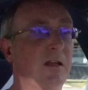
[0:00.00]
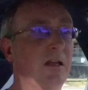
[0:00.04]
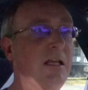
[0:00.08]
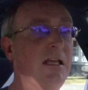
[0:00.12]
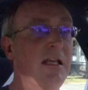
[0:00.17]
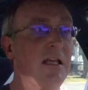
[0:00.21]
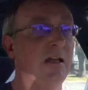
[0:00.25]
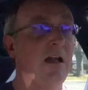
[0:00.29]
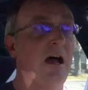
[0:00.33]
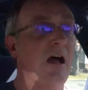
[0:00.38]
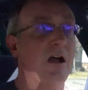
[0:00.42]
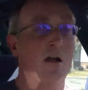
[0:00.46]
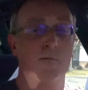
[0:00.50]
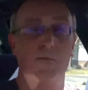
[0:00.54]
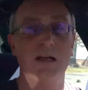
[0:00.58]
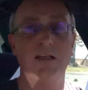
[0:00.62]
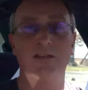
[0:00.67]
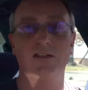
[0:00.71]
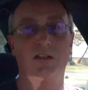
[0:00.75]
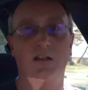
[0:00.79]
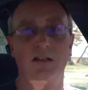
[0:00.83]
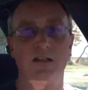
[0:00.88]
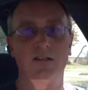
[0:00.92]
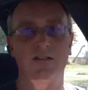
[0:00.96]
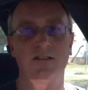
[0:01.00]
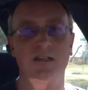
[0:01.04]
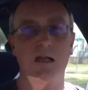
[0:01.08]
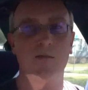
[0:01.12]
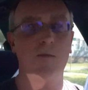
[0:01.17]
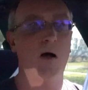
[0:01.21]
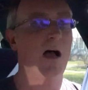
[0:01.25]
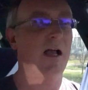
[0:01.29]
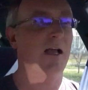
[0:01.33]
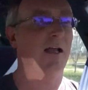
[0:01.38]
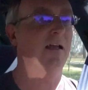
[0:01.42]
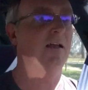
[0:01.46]
He and I are basically the same
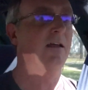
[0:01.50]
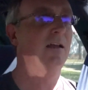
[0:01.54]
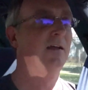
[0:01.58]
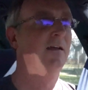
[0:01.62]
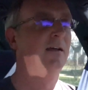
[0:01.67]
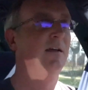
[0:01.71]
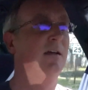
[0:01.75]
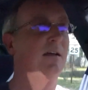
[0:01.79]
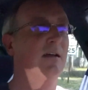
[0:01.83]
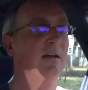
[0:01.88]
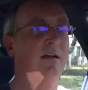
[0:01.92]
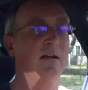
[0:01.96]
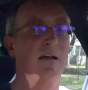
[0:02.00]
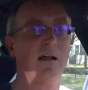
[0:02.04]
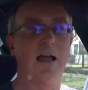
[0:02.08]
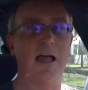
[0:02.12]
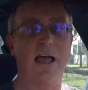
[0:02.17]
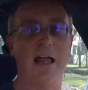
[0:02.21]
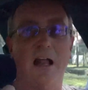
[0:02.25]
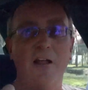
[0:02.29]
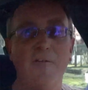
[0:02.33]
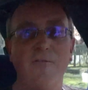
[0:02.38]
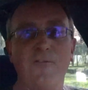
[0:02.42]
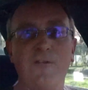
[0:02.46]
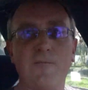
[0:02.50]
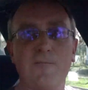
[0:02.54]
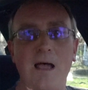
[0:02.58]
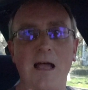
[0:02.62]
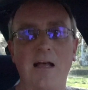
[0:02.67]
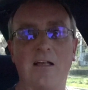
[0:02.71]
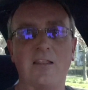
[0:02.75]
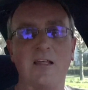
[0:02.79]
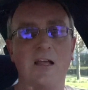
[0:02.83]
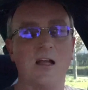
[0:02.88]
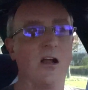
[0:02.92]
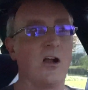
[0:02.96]
height. And I fit
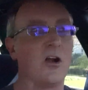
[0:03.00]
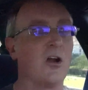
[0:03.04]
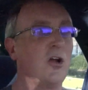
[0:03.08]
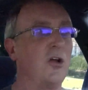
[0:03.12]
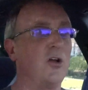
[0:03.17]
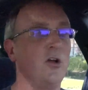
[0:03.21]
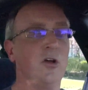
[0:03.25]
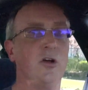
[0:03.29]
back there,